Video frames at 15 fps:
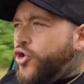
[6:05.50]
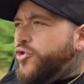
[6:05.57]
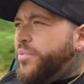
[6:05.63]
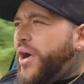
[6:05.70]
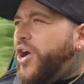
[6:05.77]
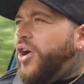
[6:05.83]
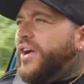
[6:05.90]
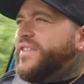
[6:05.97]

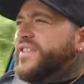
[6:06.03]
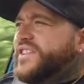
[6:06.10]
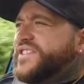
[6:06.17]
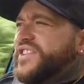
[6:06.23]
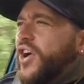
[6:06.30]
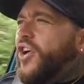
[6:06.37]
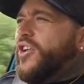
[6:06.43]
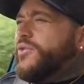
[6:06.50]
behind the
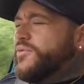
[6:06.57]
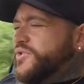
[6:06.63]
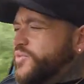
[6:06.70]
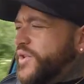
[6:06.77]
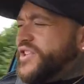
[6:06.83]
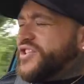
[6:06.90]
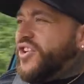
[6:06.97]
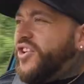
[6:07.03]
dials,
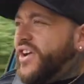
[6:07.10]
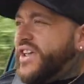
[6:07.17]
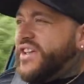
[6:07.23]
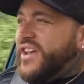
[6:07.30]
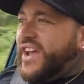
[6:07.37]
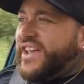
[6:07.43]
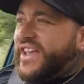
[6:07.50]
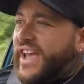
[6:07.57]
which I,
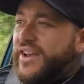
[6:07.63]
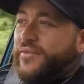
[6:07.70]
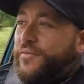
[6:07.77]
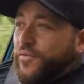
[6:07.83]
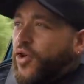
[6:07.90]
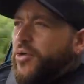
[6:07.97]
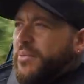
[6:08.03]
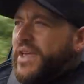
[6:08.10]
again,
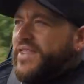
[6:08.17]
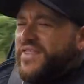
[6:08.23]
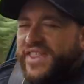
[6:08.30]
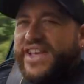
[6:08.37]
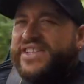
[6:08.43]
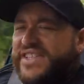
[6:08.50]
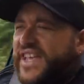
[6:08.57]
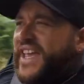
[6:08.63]
from
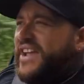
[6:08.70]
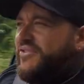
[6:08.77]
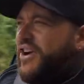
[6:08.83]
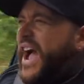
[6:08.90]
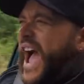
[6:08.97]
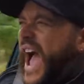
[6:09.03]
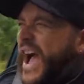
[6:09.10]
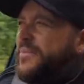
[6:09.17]
this
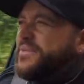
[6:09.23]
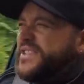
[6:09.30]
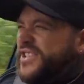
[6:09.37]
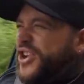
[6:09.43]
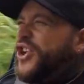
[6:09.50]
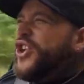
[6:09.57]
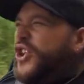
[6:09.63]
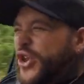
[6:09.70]
era,
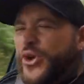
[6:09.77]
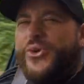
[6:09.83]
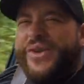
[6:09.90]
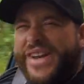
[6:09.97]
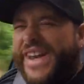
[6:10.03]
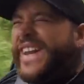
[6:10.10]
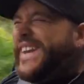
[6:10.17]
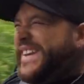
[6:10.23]

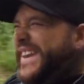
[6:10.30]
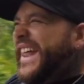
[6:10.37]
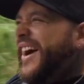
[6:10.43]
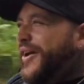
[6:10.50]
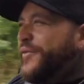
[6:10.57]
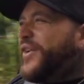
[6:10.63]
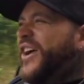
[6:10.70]
absolutely love.